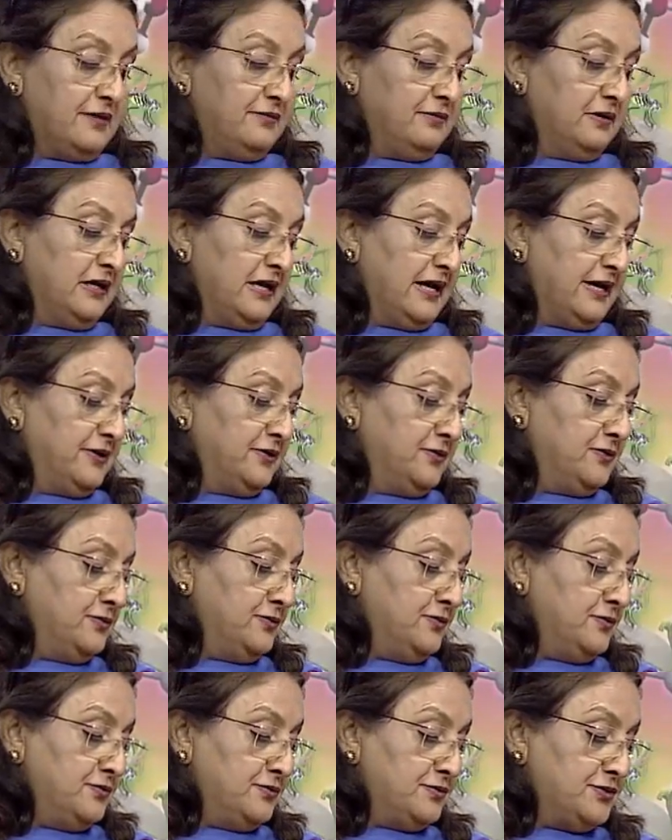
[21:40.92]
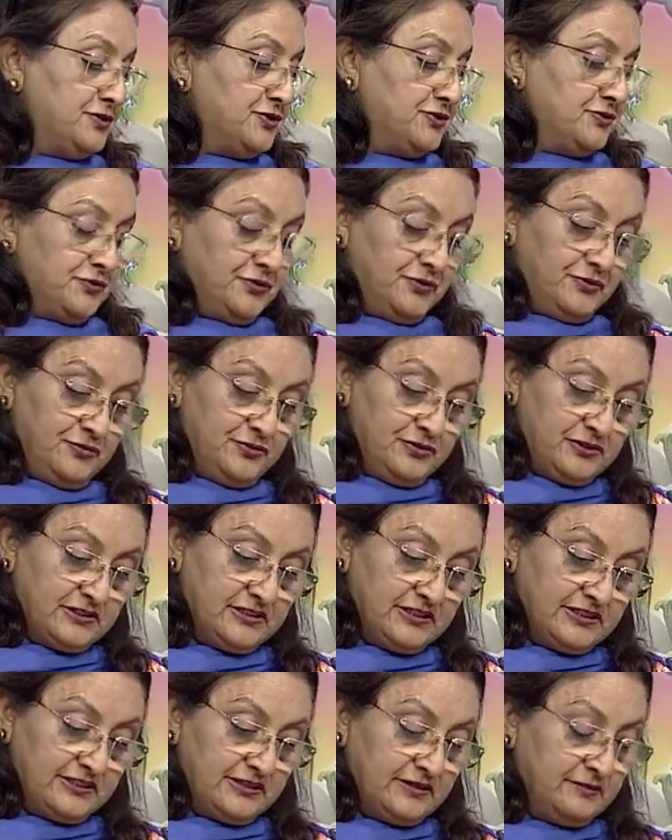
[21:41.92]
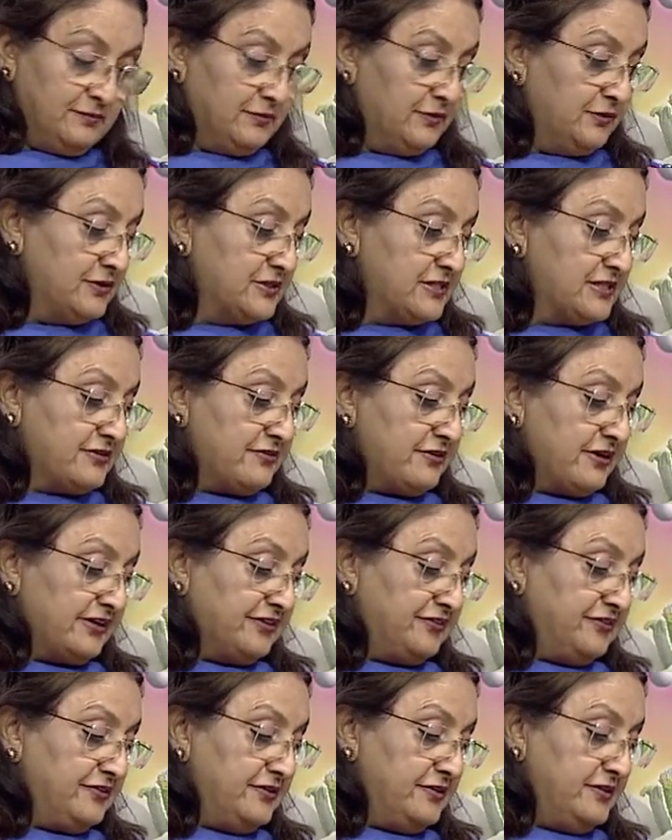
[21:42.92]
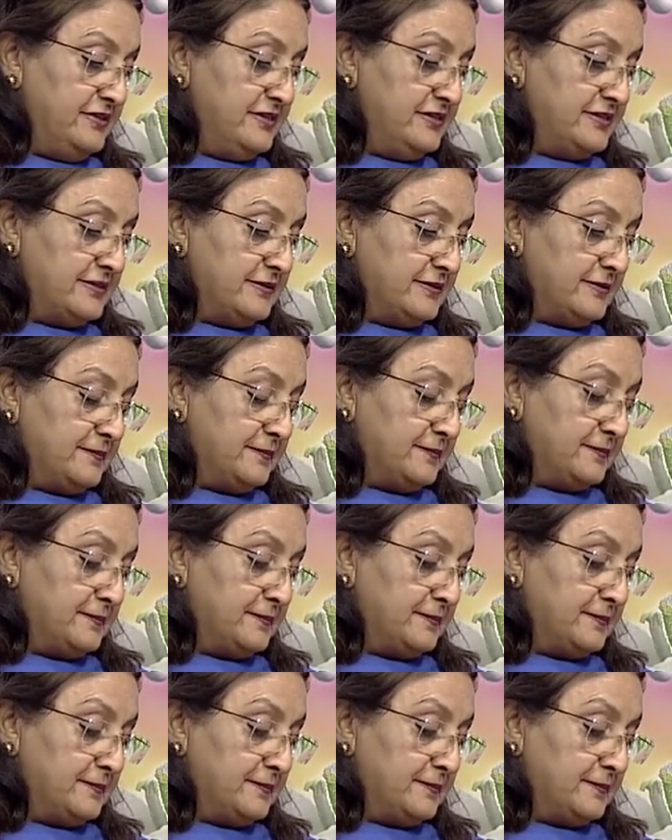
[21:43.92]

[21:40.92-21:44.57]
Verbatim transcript: I would like to show you certain more structures.